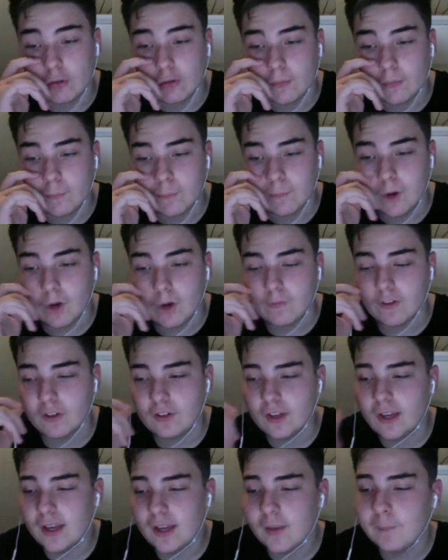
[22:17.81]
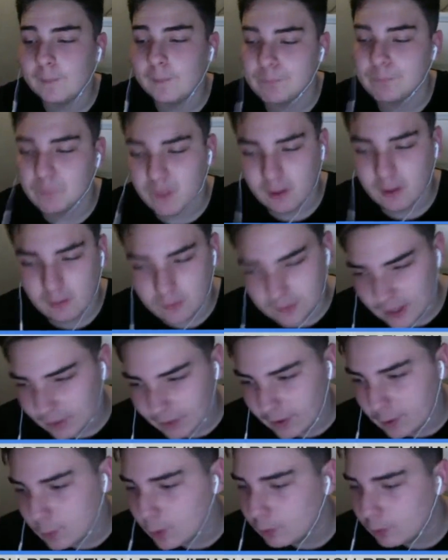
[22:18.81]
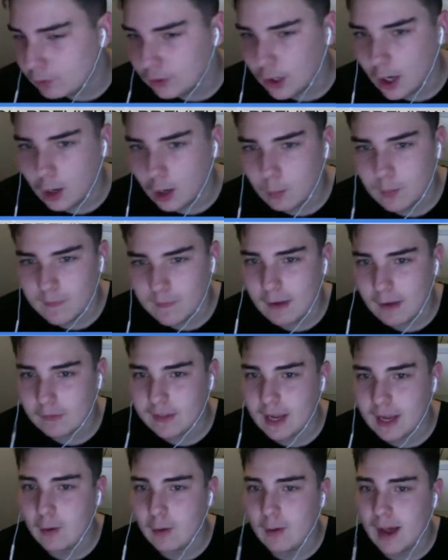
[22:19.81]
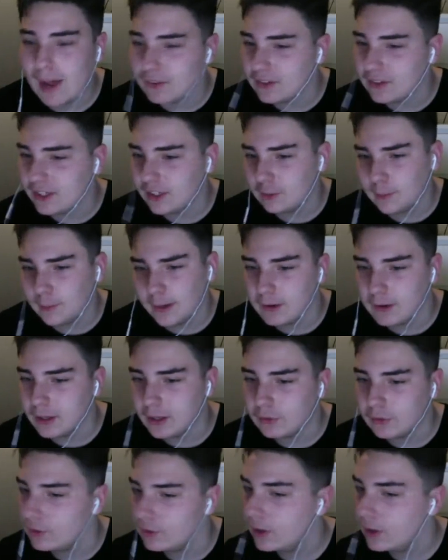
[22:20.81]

Obviously, Terry will start without doubt. Has the experience?